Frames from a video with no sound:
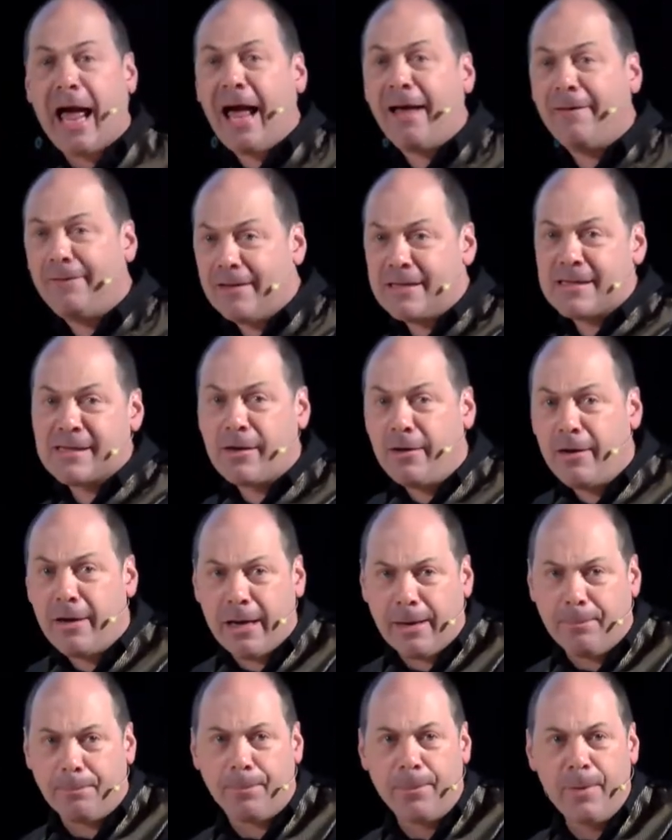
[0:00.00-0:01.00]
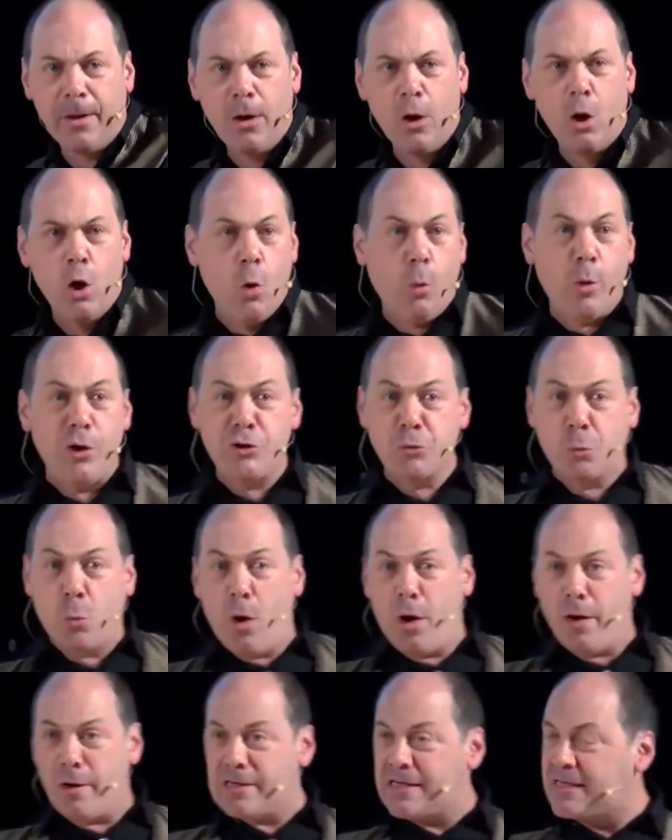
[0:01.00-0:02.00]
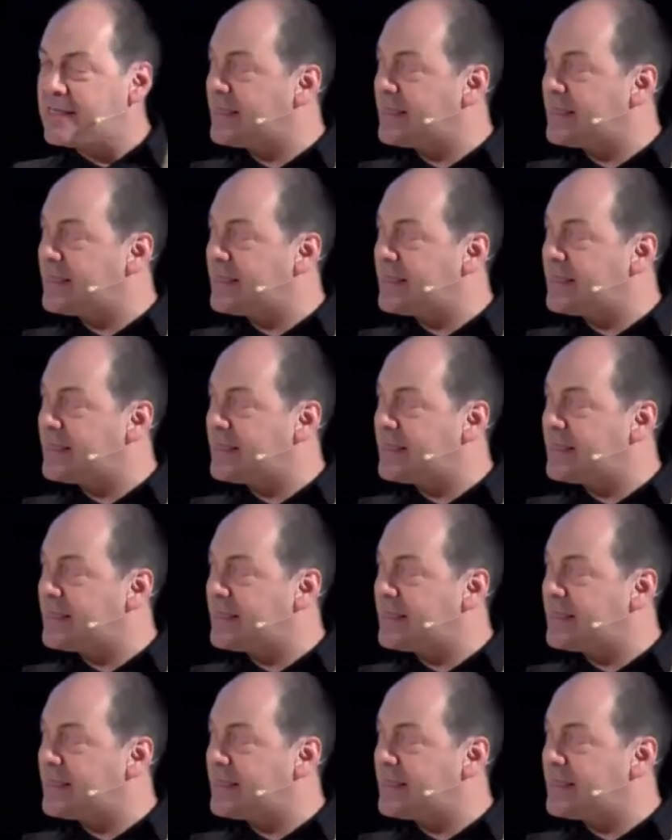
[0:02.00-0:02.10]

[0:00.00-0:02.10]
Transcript: at the time, which was